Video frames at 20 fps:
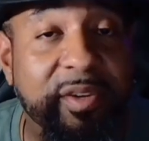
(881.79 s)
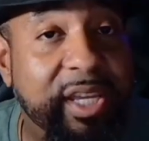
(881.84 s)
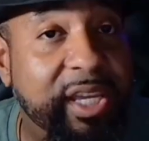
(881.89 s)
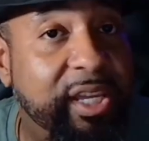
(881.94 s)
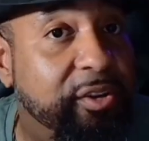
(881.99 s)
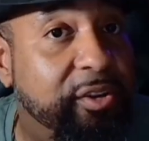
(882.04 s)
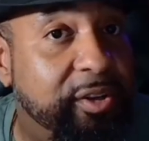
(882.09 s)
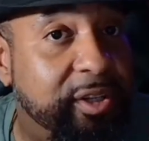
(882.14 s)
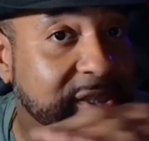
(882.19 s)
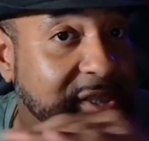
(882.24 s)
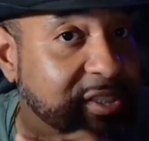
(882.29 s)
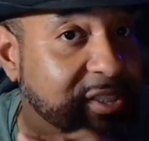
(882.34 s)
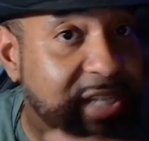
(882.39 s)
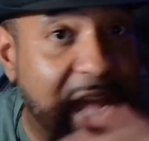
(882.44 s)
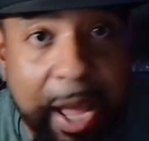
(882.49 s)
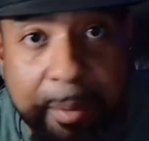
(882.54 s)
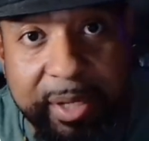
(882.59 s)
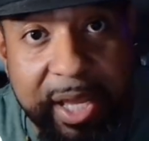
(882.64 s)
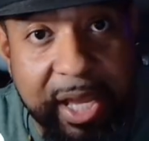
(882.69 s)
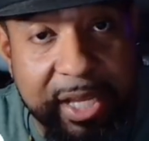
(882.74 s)
either to
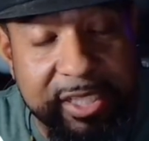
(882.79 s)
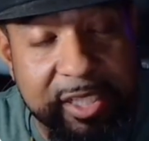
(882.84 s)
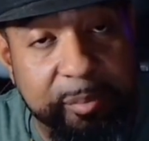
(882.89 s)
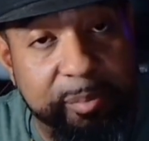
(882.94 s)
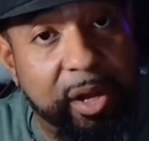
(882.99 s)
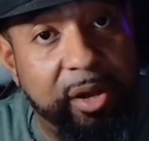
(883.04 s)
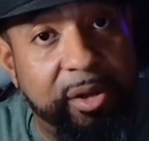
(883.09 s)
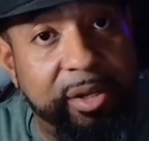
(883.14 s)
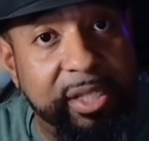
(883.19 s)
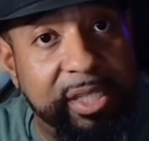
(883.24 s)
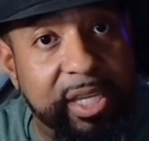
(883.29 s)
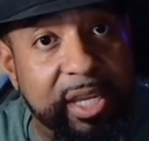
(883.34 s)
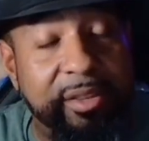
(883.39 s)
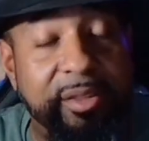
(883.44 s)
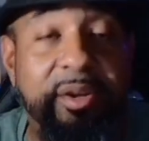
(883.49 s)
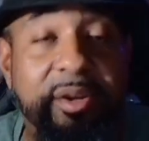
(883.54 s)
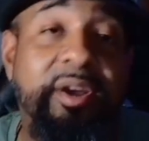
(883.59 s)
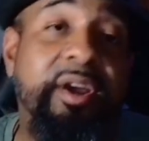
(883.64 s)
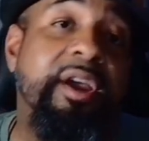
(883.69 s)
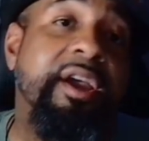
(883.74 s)
stop gossip altogether,